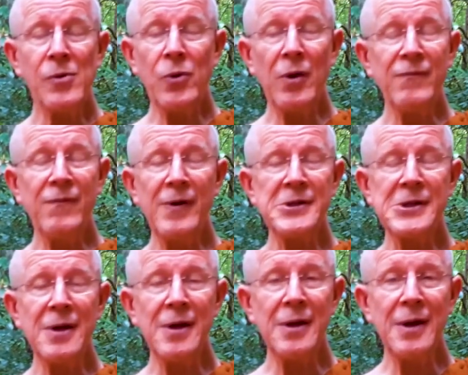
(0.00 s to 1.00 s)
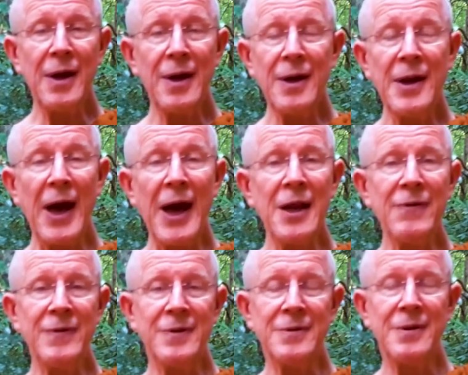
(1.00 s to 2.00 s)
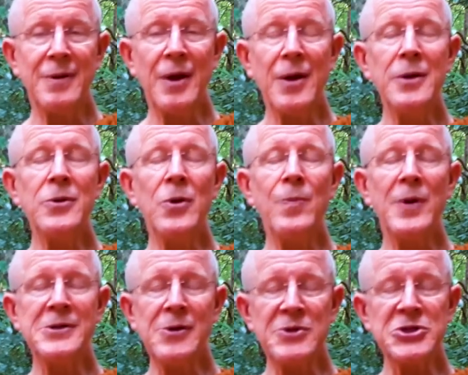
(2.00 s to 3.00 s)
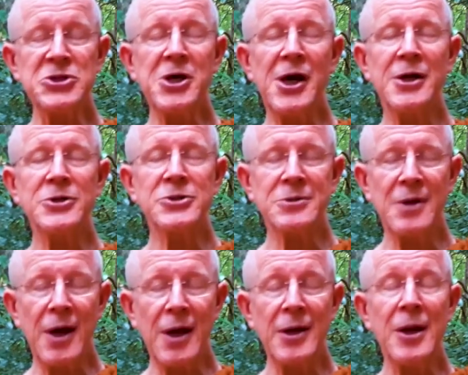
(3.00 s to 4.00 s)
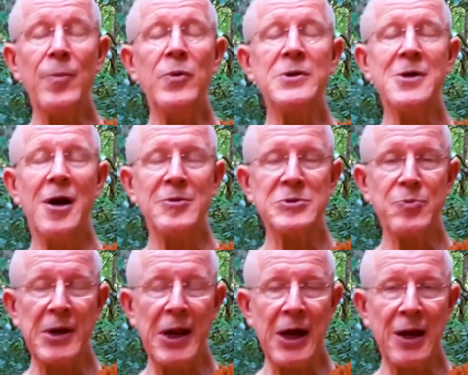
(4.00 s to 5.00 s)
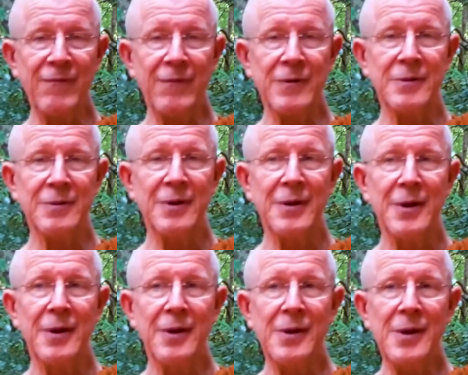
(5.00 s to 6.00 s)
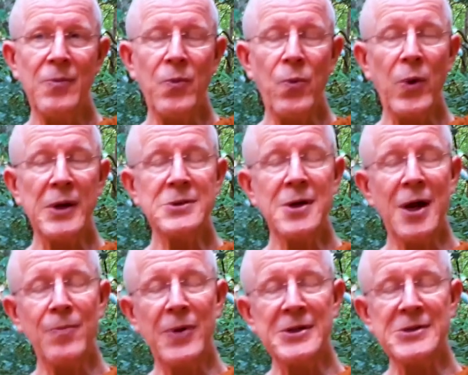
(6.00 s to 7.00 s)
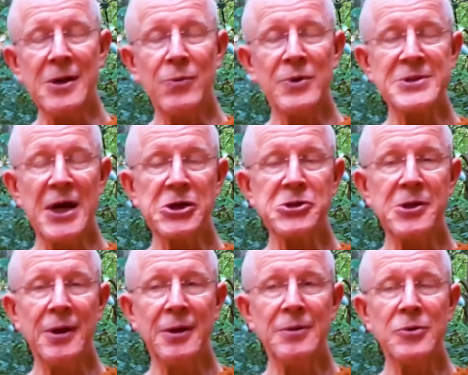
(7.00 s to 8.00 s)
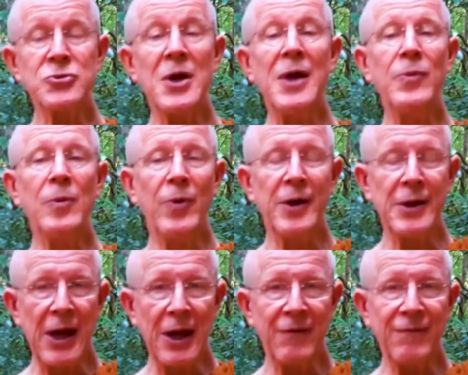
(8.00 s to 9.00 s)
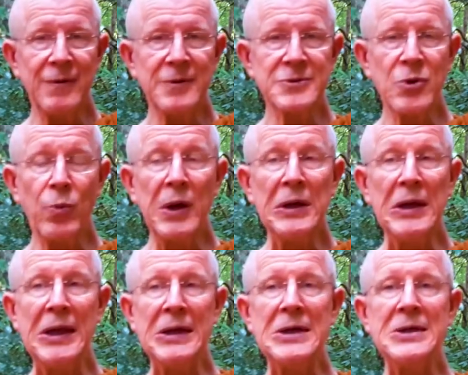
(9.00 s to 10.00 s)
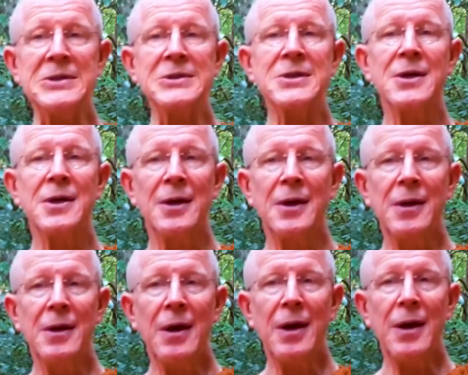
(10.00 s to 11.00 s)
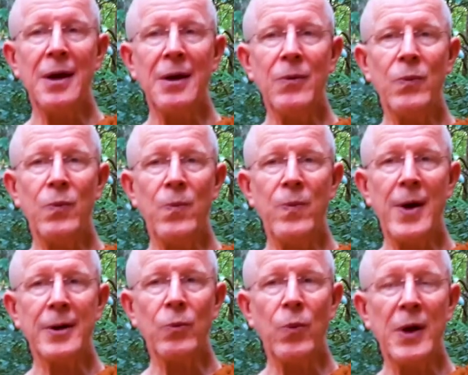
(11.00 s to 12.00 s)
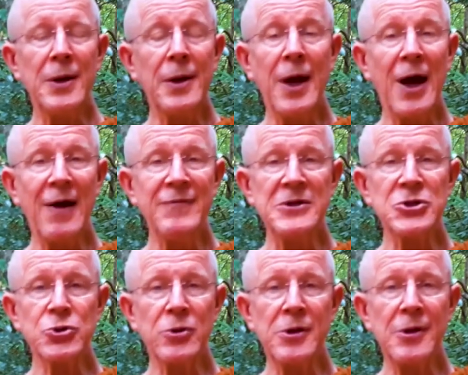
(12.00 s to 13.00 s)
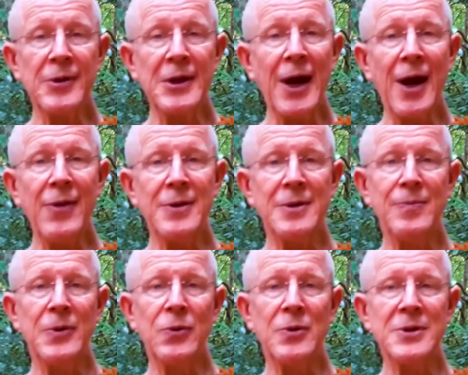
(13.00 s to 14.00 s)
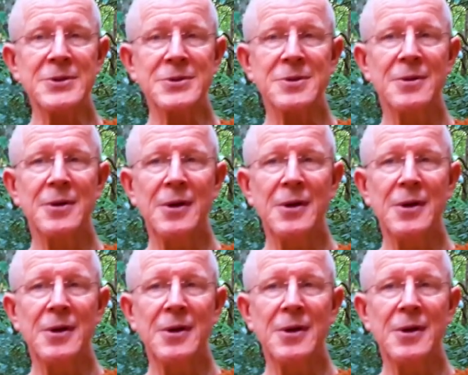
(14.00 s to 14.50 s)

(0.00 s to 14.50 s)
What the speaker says: confronting an elephant. I know Bhante was charged a number of times by an elephant. One time Bhante was actually trampled by an elephant, so one leg is about 1.5 inches shorter than the other, because